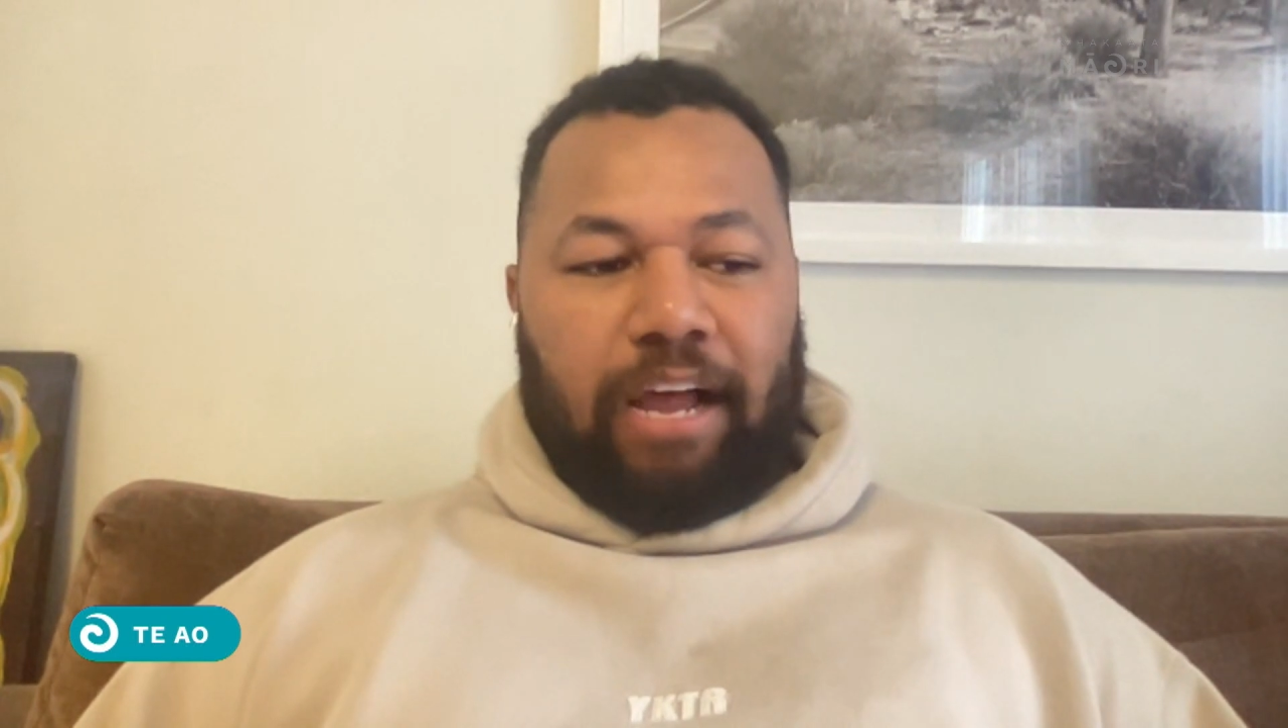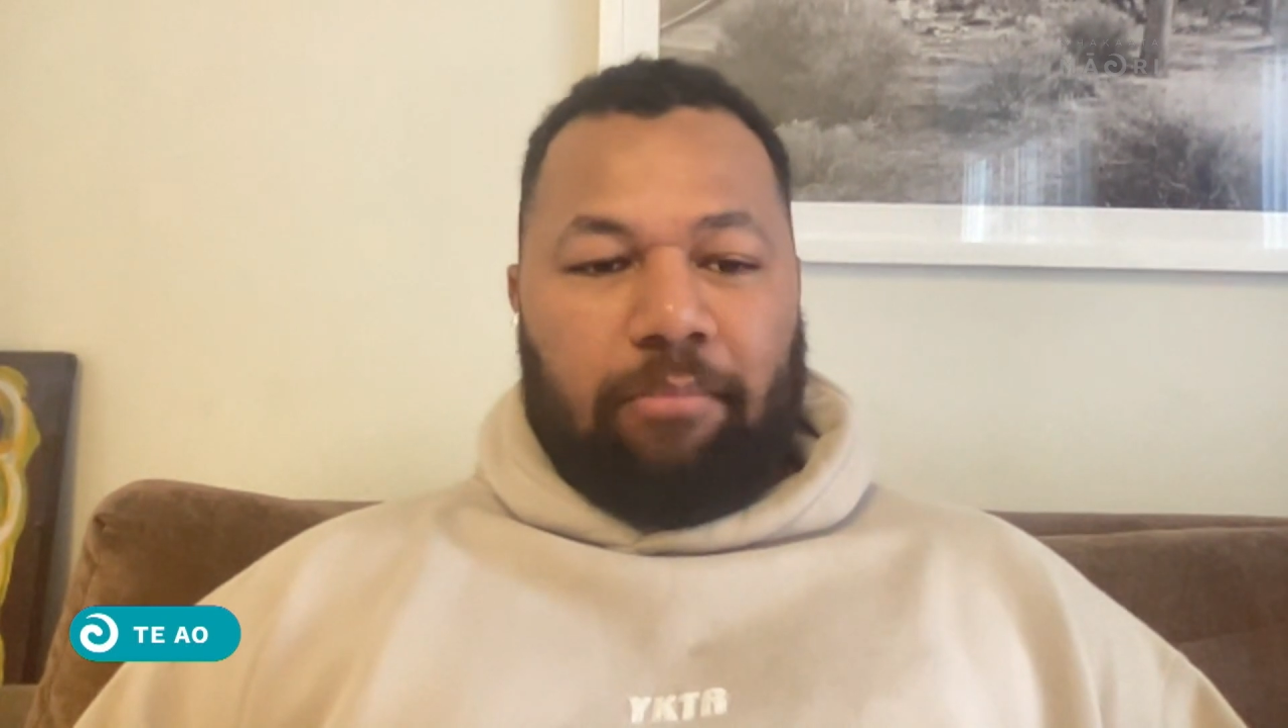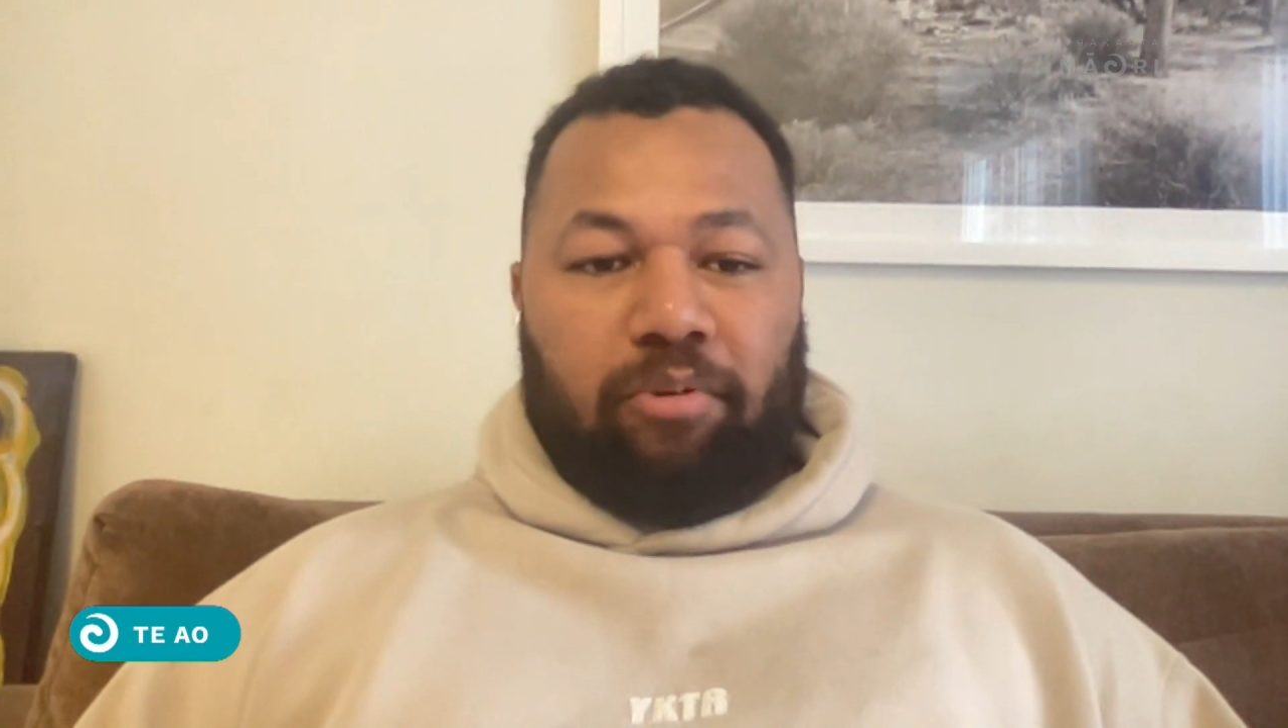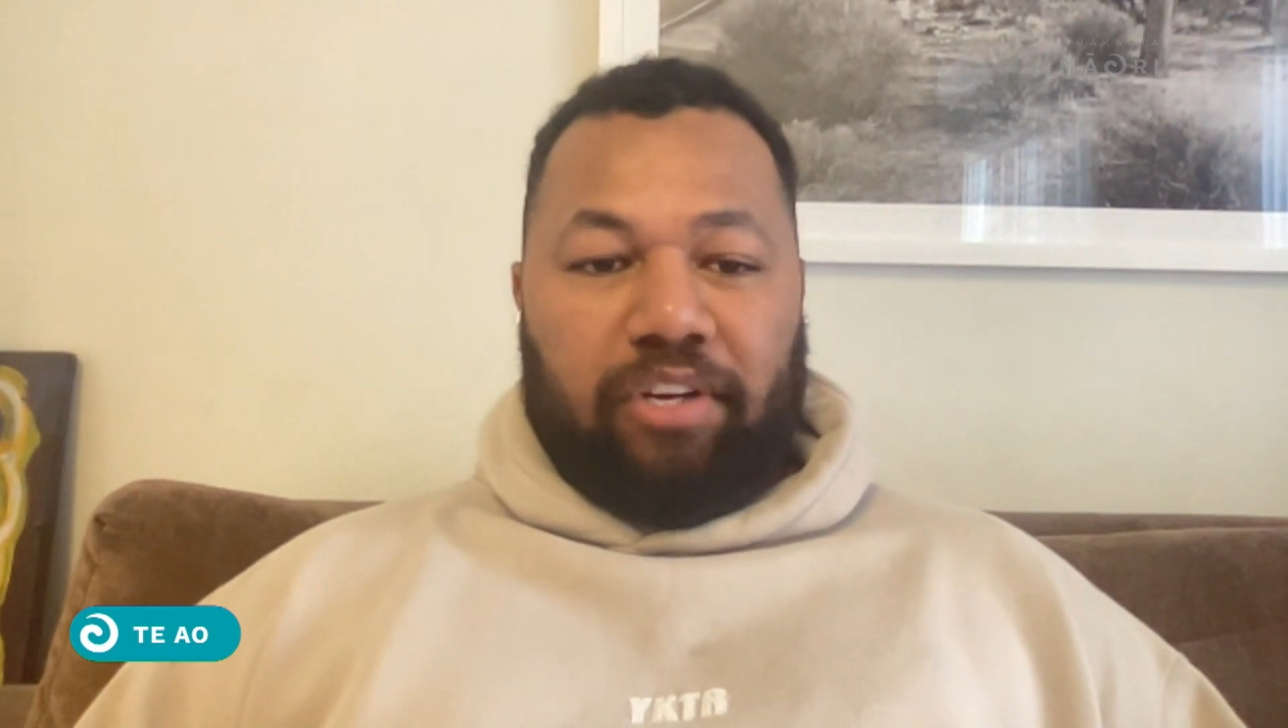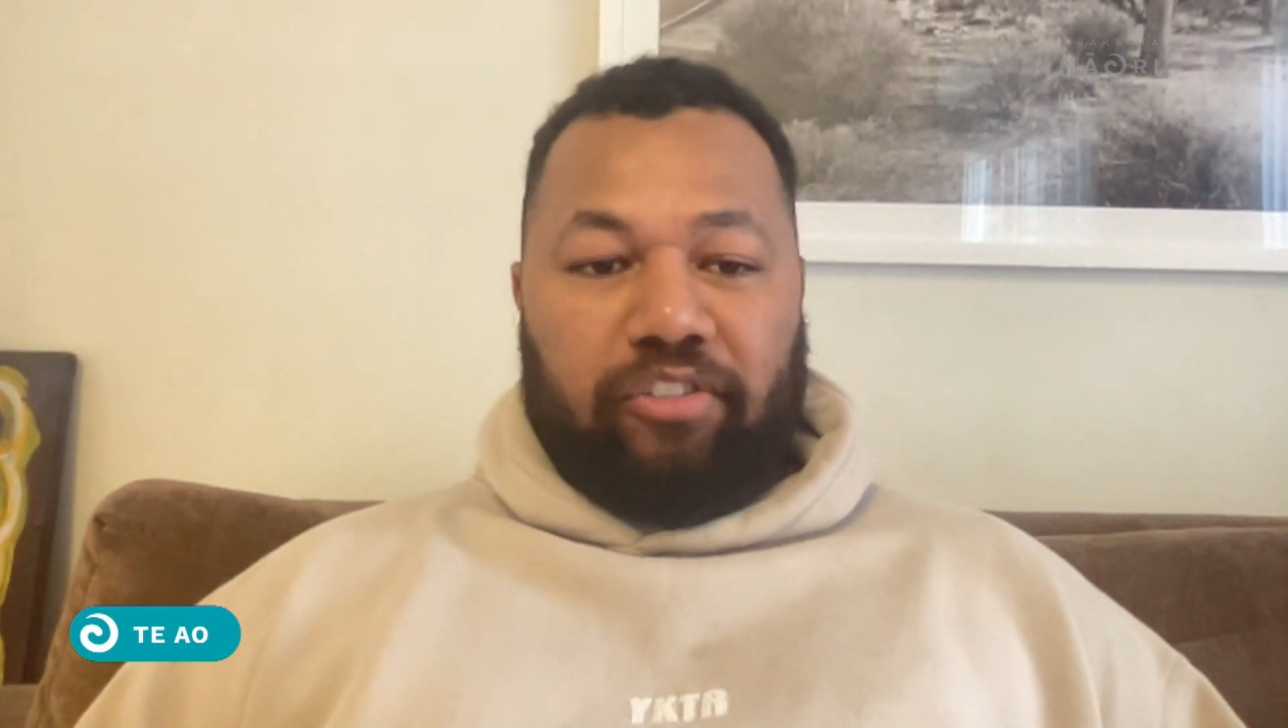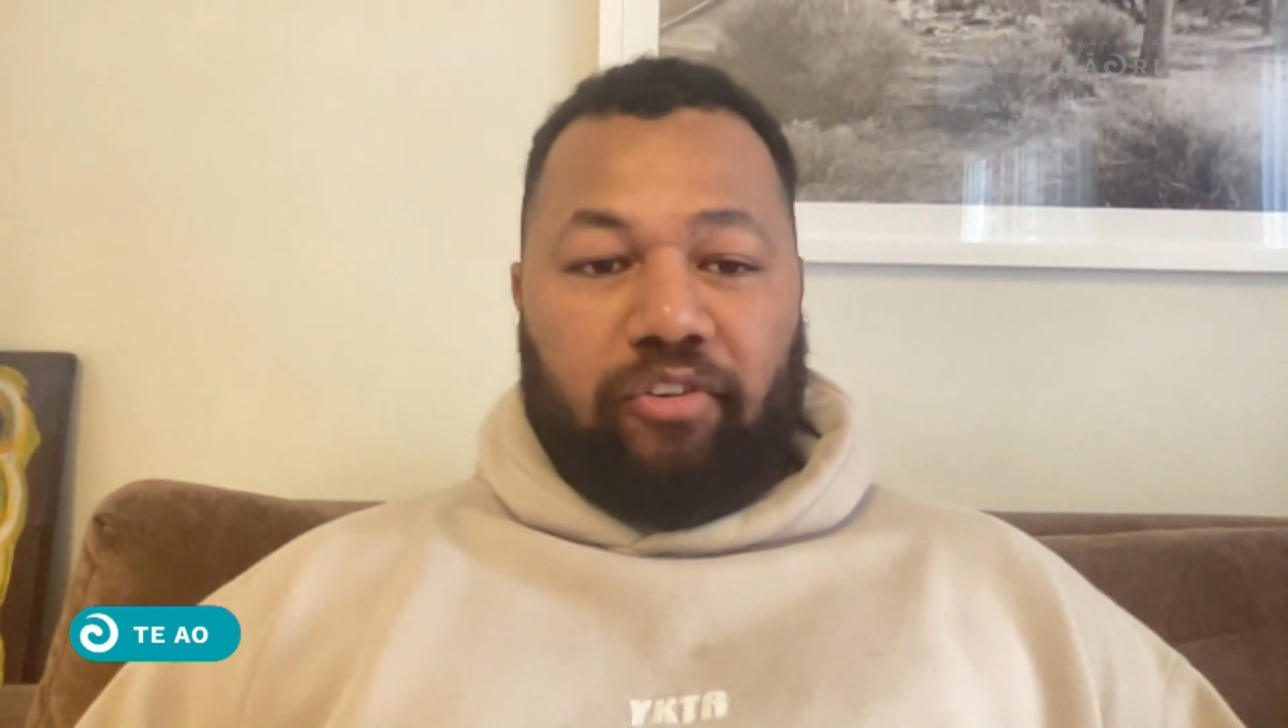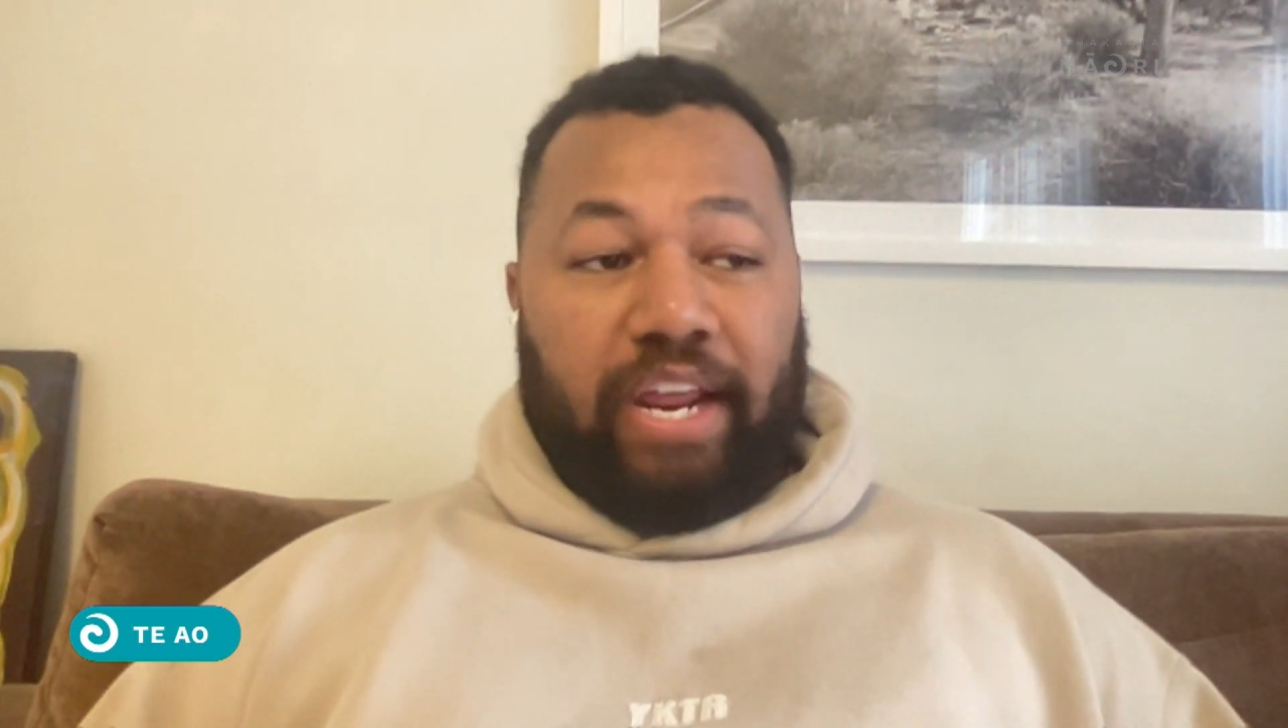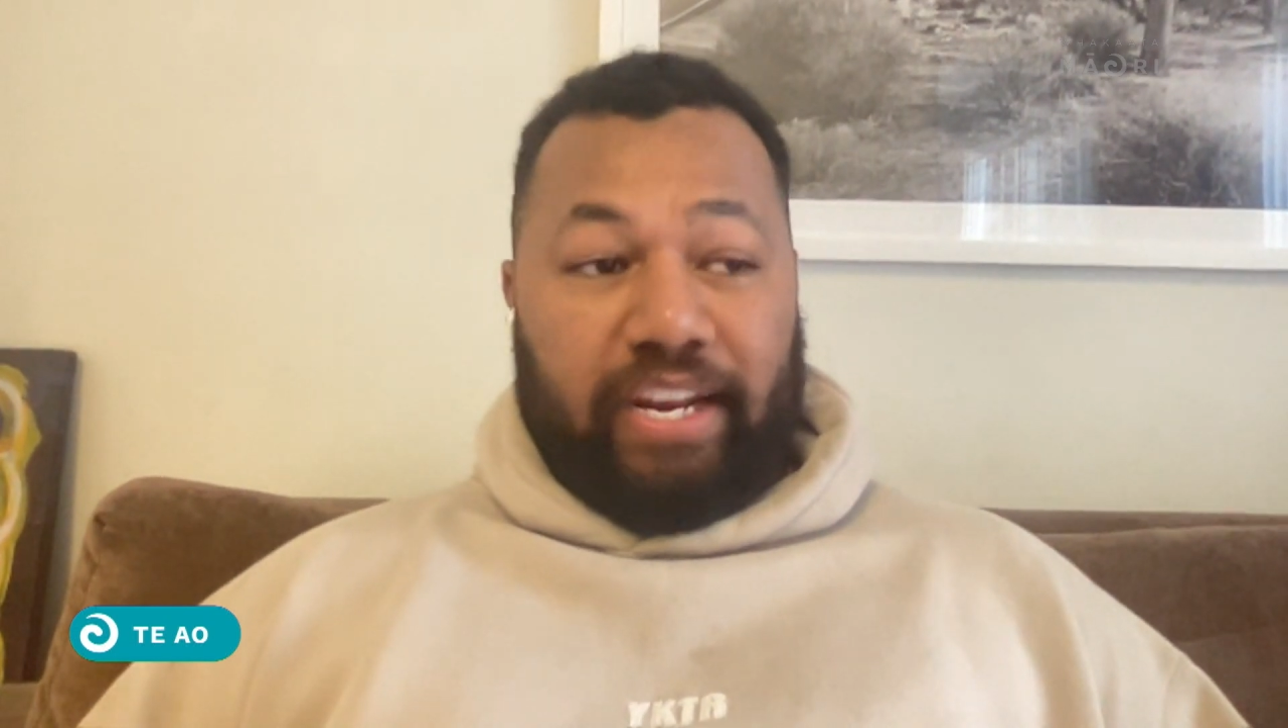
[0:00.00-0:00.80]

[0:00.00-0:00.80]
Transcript: humble as dude,